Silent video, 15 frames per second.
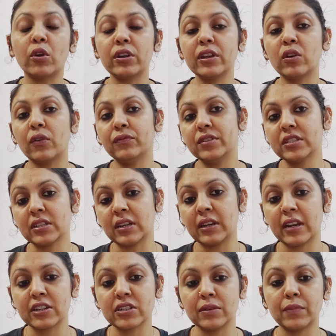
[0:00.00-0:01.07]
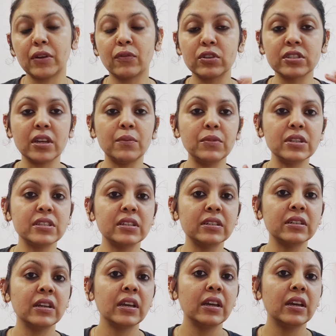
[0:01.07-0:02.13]
bonding of this connection. But for some
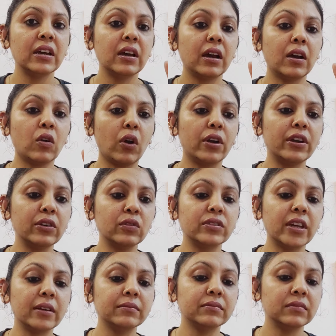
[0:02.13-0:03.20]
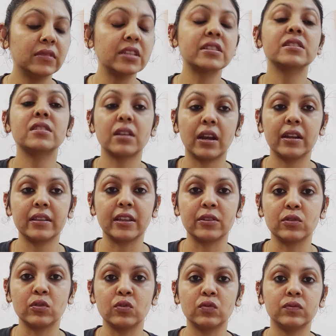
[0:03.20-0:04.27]
reason, according to them, this is the right thing
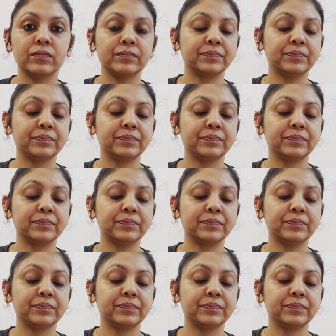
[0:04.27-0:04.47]
to do.